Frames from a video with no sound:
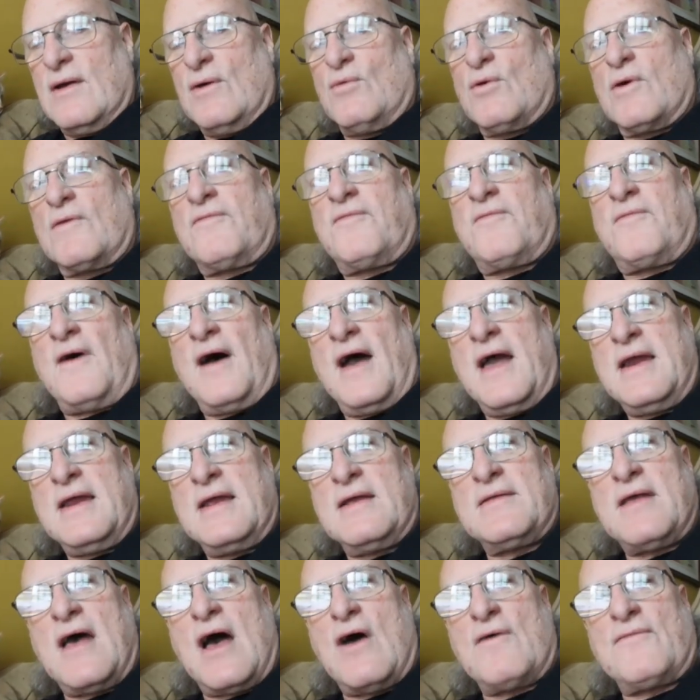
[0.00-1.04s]
We're
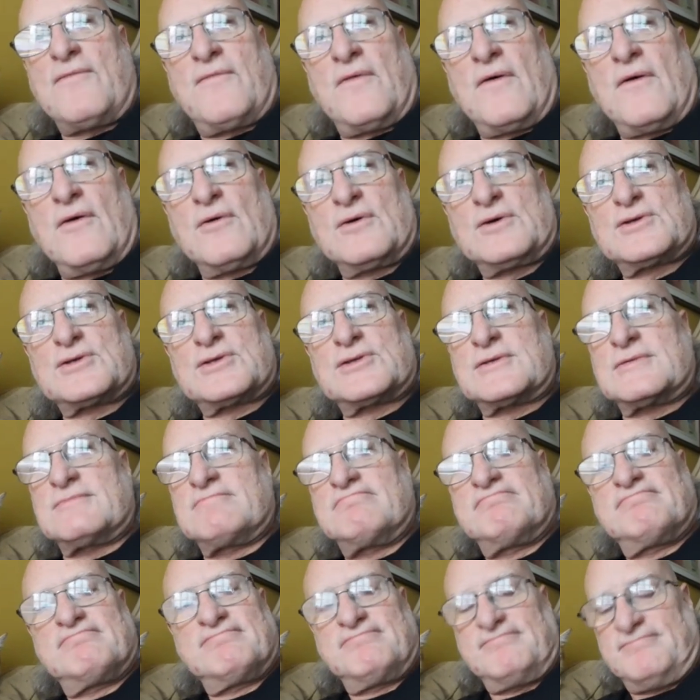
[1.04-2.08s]
fighting now, folks.
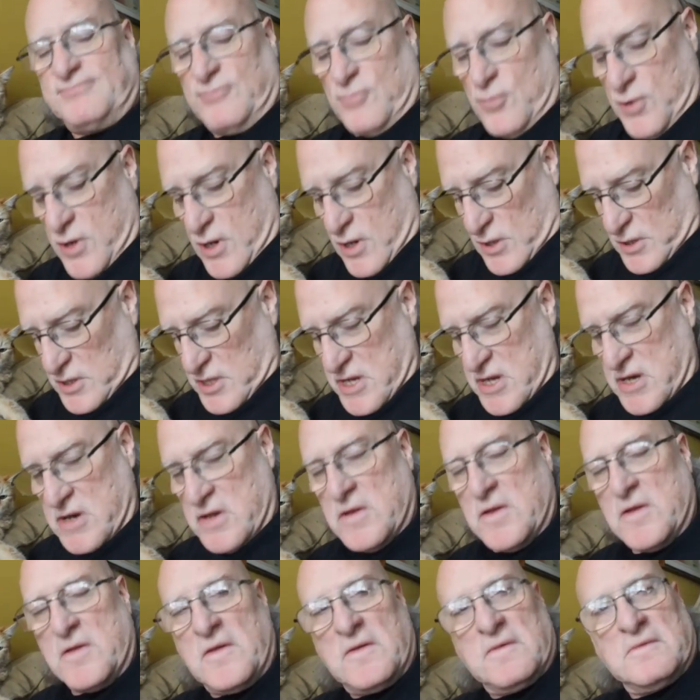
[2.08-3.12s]
We're
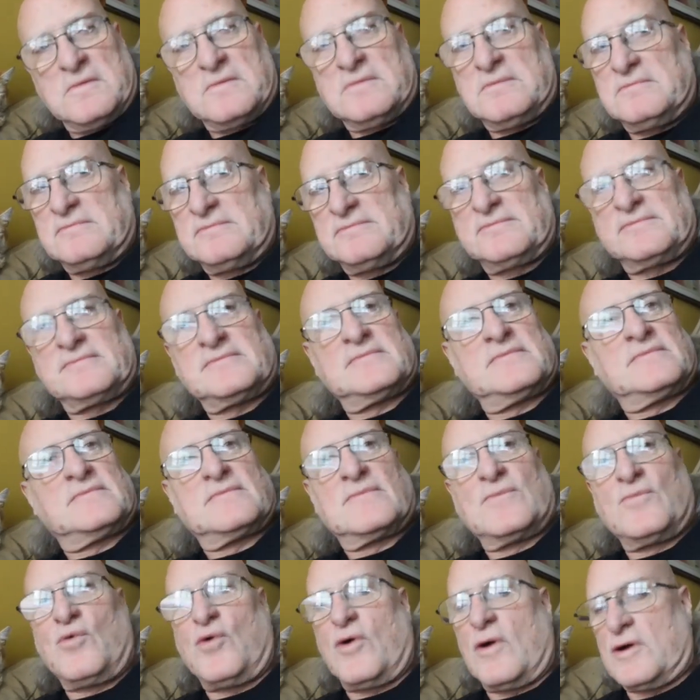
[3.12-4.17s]

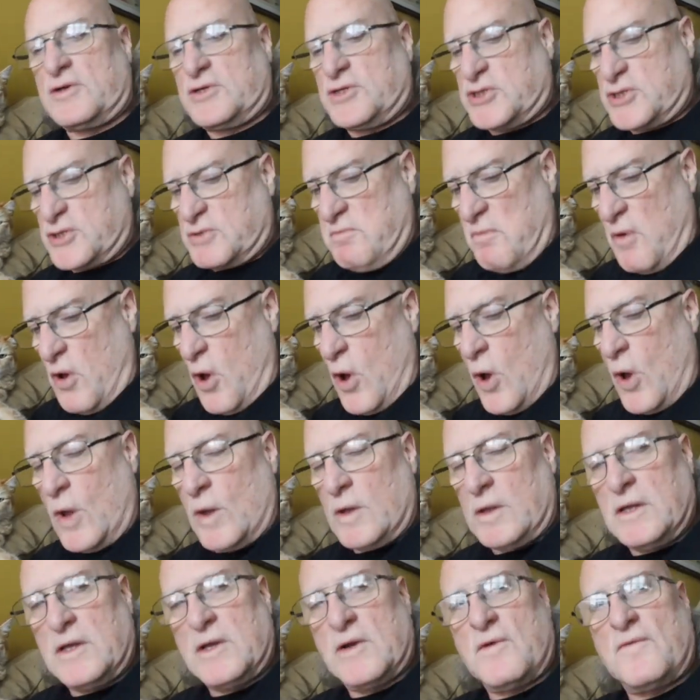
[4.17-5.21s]
a
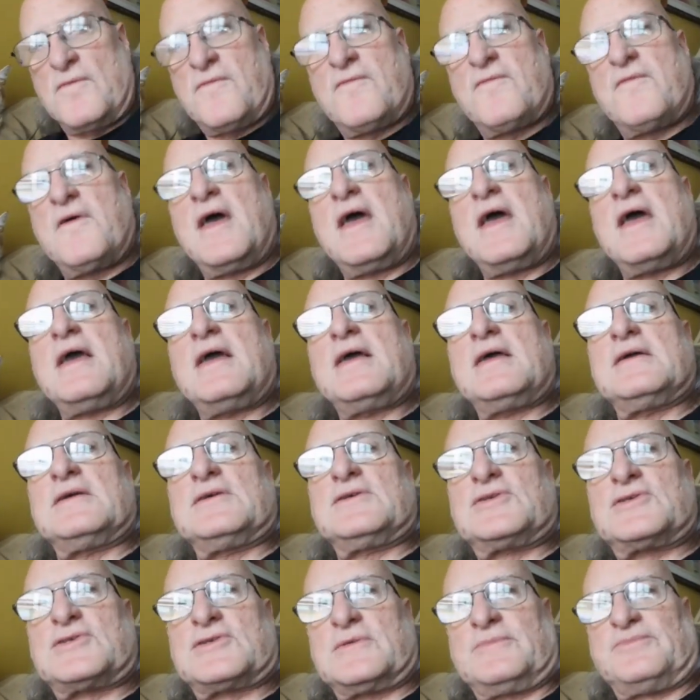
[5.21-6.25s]
small little
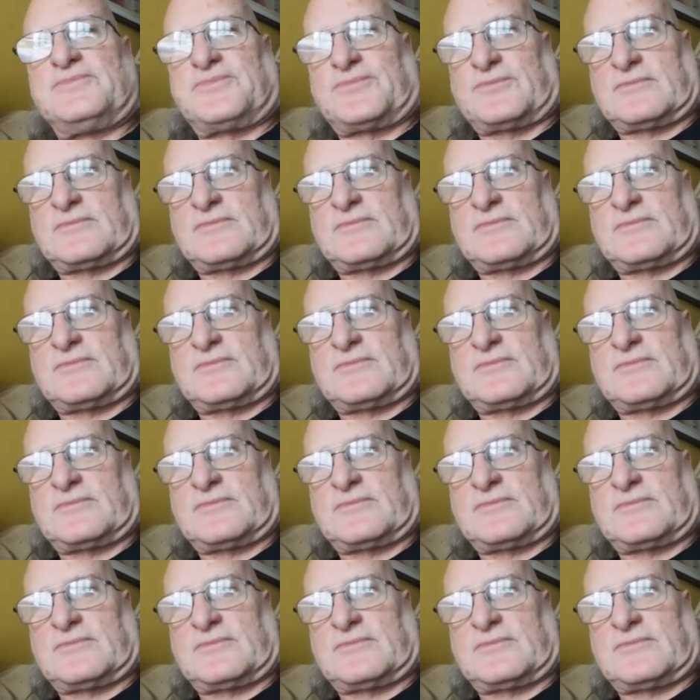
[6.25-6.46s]
phase